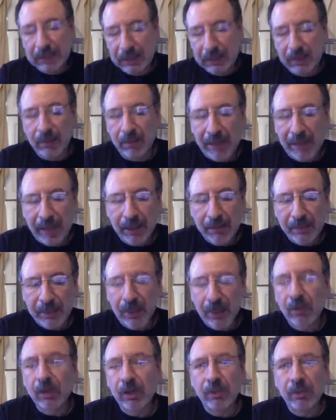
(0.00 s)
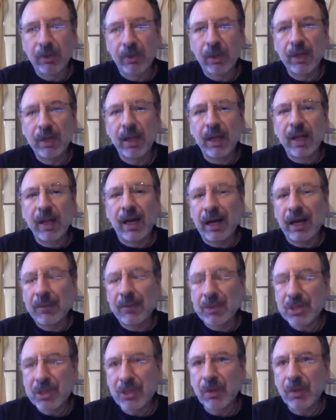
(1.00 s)
going back to my earlier point,
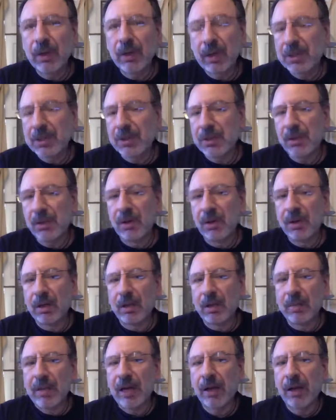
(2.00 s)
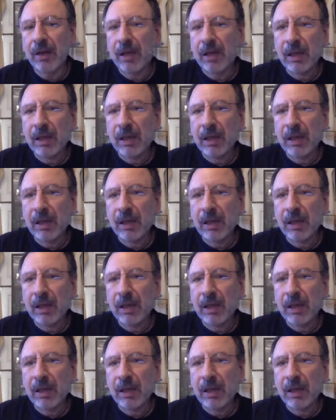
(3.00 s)
I'm so concerned about